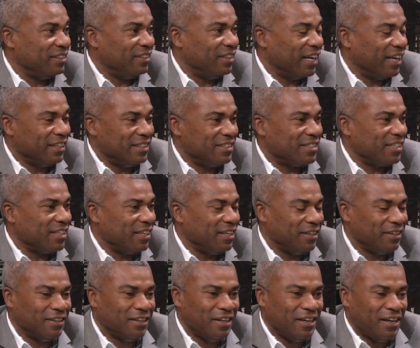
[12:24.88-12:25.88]

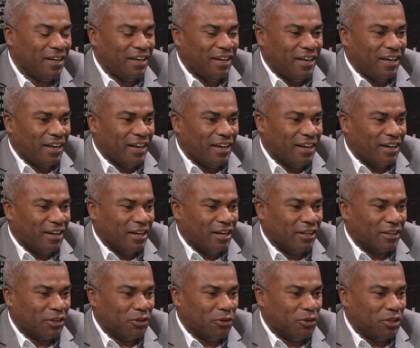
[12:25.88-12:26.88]
19,
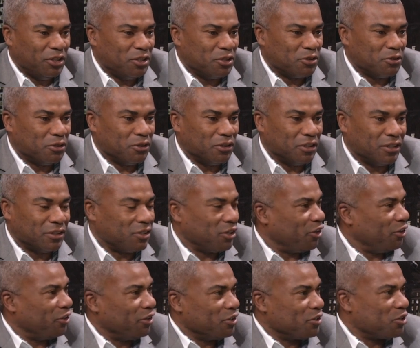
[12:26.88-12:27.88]
going into a
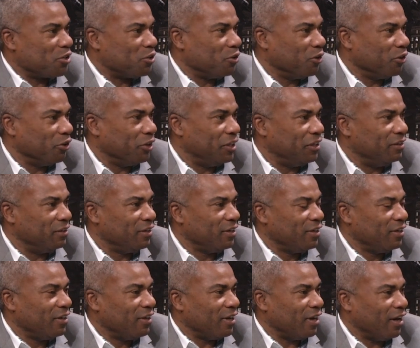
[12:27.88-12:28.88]
Toyota store, and
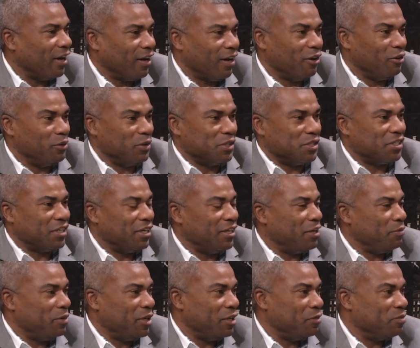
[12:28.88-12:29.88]
I always say
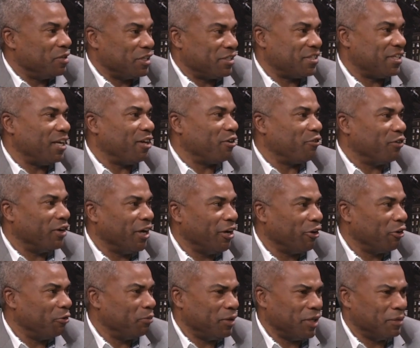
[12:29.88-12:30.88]
they made a mistake of
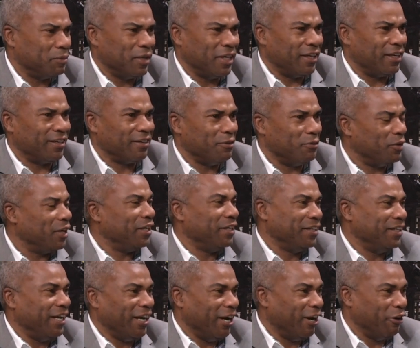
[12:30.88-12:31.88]
hiring me. I'm like, why did
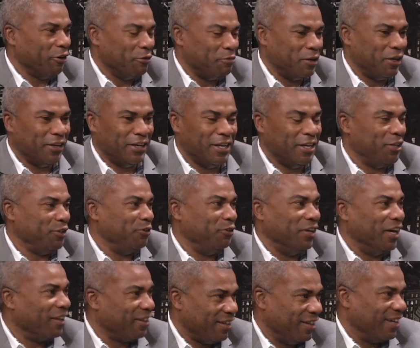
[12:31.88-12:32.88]
they hire me? I knew
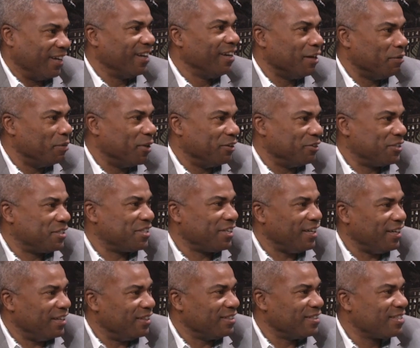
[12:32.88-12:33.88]
nothing about
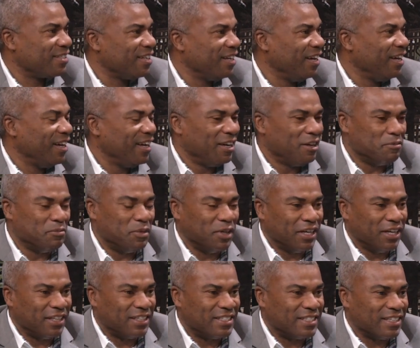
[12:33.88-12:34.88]
sales.
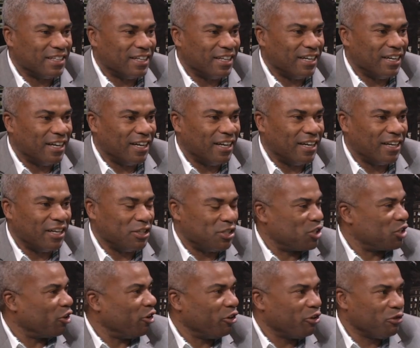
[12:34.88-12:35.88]
But it
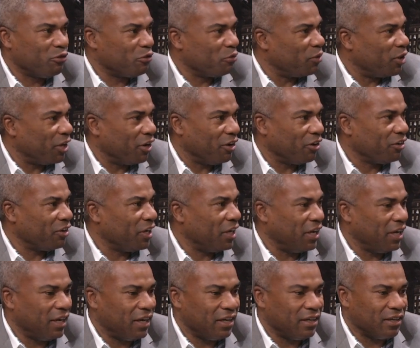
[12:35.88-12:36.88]
started from there,
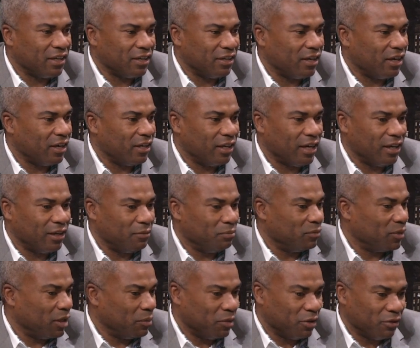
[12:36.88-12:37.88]
and
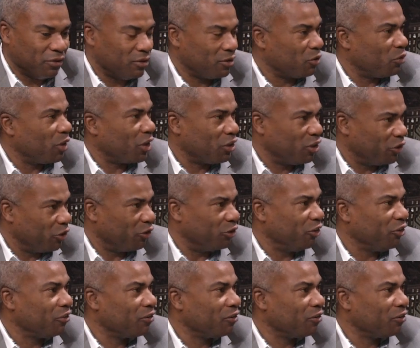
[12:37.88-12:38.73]
I'm a quick learner,